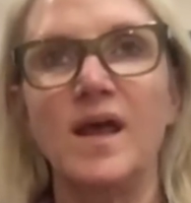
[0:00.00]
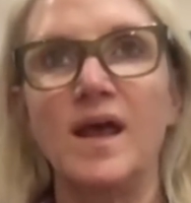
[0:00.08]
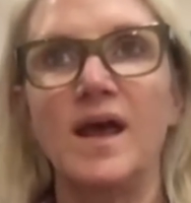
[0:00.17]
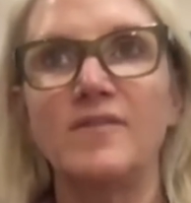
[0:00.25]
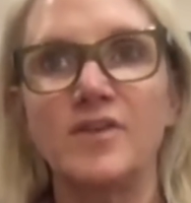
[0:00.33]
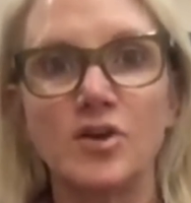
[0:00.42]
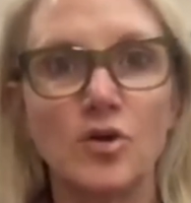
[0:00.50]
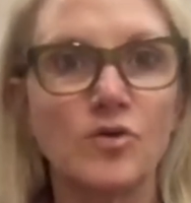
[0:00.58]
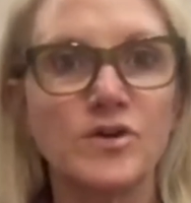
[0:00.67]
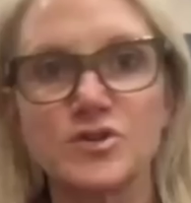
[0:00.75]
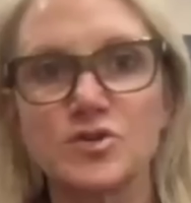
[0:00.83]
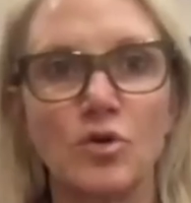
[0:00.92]
having no
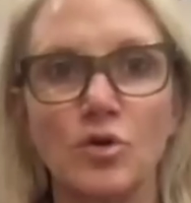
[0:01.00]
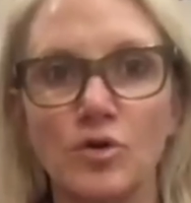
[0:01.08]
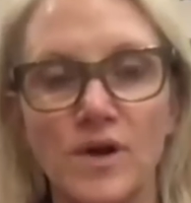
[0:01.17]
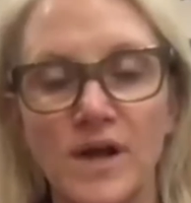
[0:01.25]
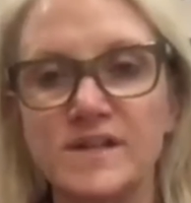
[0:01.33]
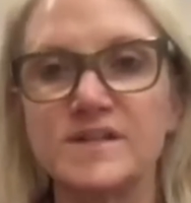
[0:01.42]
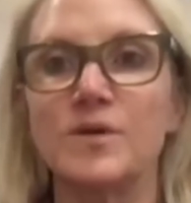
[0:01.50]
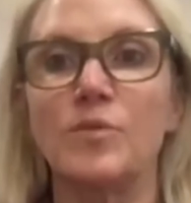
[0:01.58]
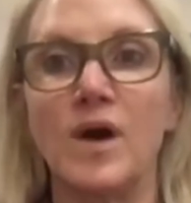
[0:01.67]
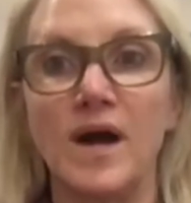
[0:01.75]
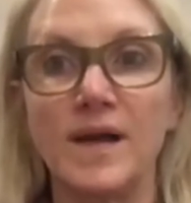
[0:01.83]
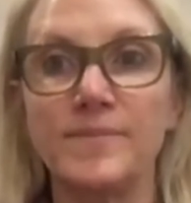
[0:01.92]
control or idea
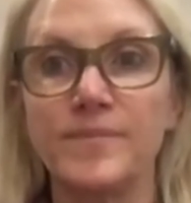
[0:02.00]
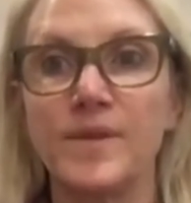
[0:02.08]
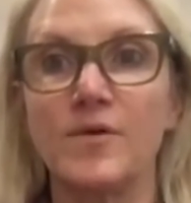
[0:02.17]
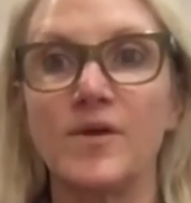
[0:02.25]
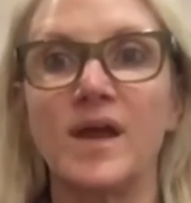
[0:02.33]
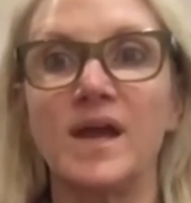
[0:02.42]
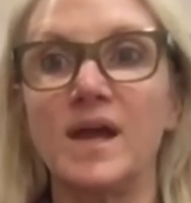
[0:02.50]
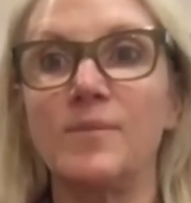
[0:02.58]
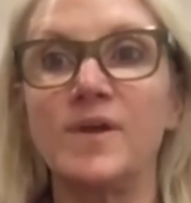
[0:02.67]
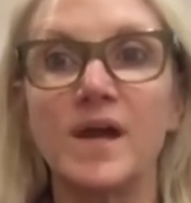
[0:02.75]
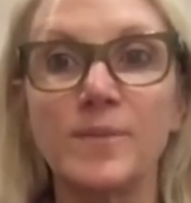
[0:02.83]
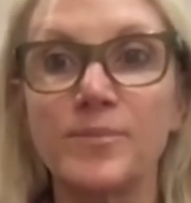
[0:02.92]
why. Okay? And we
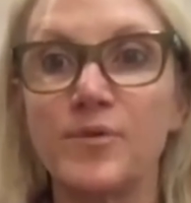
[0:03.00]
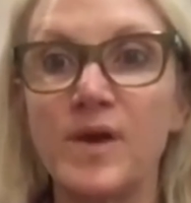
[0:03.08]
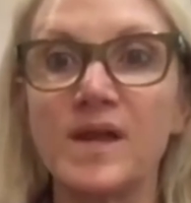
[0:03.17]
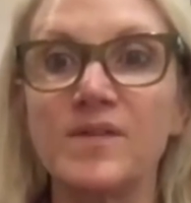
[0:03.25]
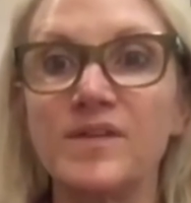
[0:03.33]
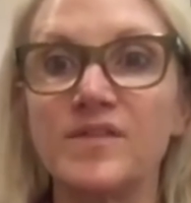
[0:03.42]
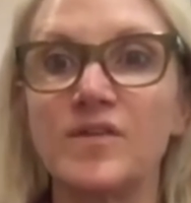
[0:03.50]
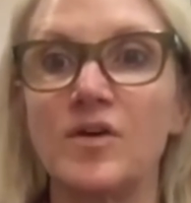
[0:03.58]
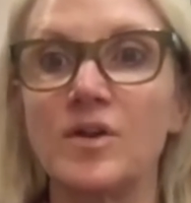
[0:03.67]
got to break these all